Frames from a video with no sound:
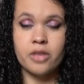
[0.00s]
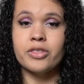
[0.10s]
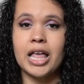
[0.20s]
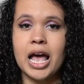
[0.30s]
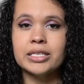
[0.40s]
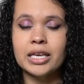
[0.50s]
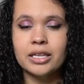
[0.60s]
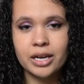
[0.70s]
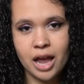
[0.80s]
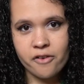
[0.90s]
the last
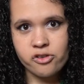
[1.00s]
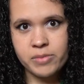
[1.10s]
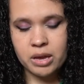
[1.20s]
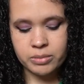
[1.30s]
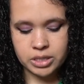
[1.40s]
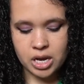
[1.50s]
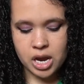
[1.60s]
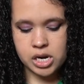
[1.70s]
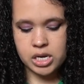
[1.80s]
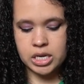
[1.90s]
thing that I got from Amazon
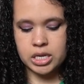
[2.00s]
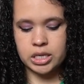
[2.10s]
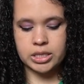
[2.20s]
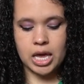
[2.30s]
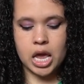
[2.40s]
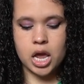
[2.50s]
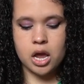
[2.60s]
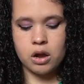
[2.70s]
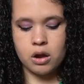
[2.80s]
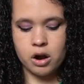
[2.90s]
is a
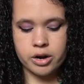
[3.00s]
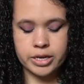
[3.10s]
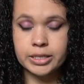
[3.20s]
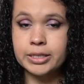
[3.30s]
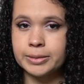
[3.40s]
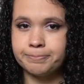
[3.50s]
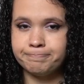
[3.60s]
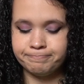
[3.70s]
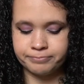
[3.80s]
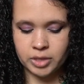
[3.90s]
harness.
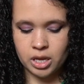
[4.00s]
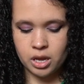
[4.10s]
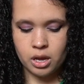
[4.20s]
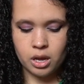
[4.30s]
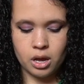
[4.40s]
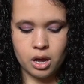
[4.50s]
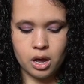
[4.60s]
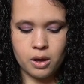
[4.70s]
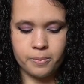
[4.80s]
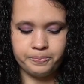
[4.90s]

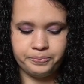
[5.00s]
Um,